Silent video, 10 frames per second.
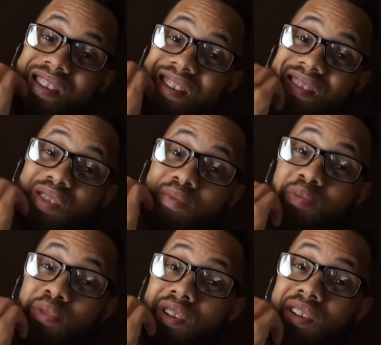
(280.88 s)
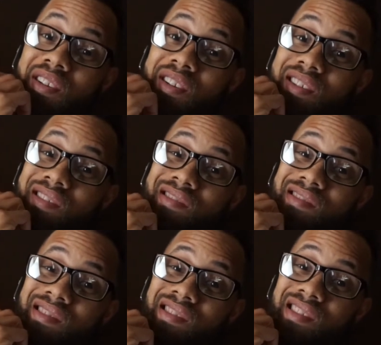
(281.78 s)
it's going to be pretty good.
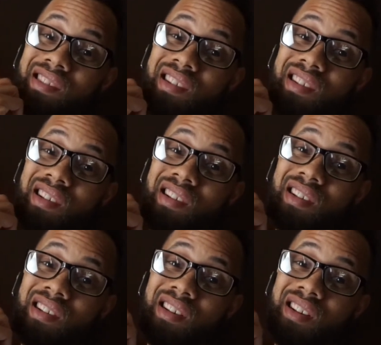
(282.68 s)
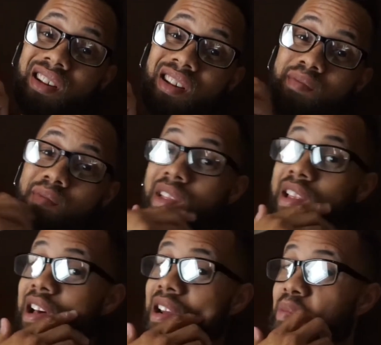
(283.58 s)
Um, a
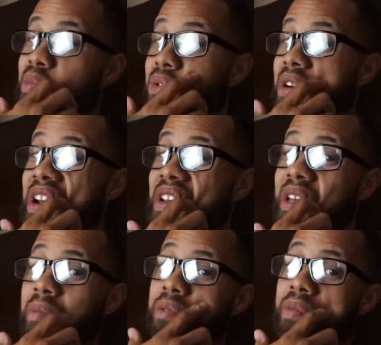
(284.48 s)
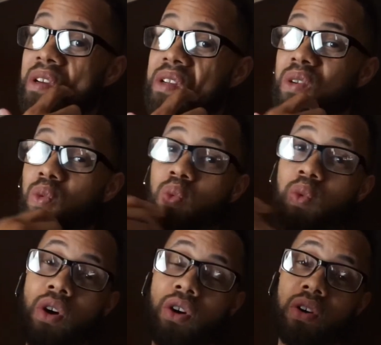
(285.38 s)
lot of pranks. I'm just basically
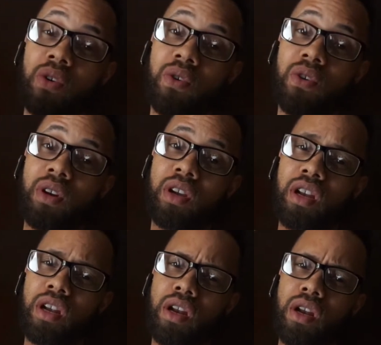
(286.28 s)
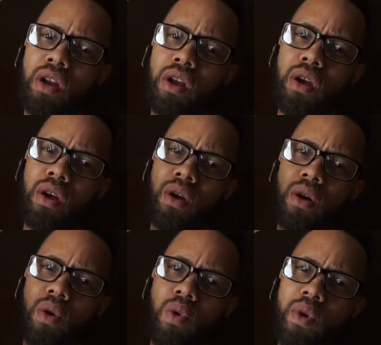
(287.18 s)
working on getting
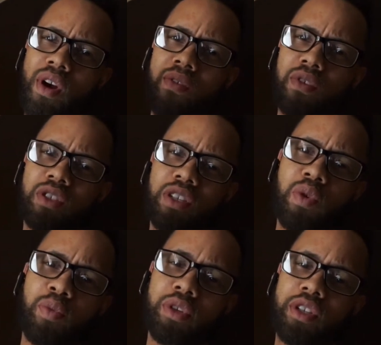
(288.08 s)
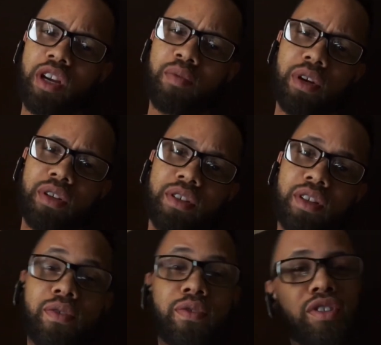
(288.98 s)
waivers because I want to protect
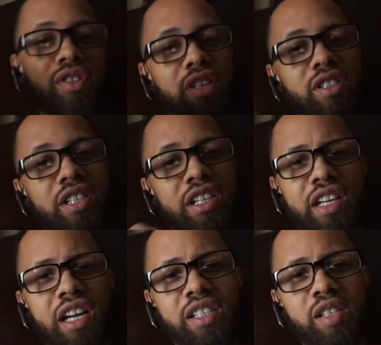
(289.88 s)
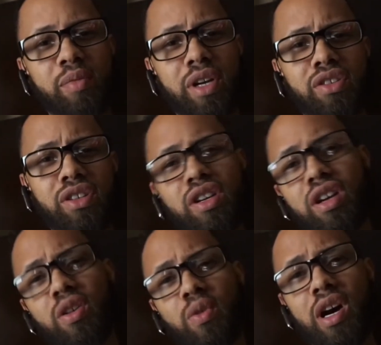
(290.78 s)
myself just in case anybody says,
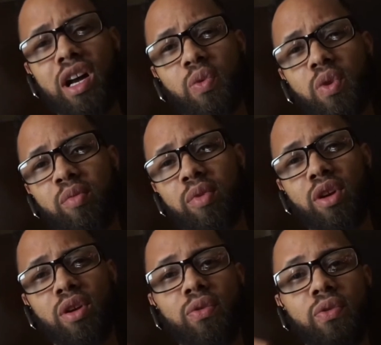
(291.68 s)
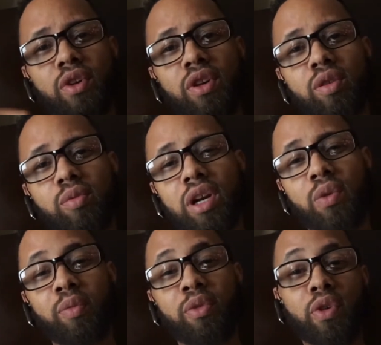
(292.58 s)
oh, well, I didn't want to be on film. I
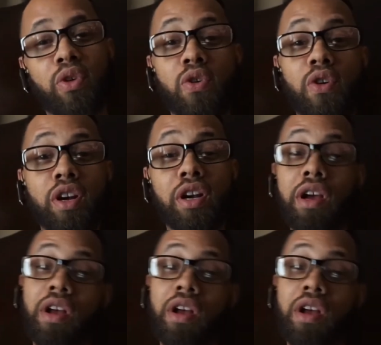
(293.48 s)
didn't want to be recorded.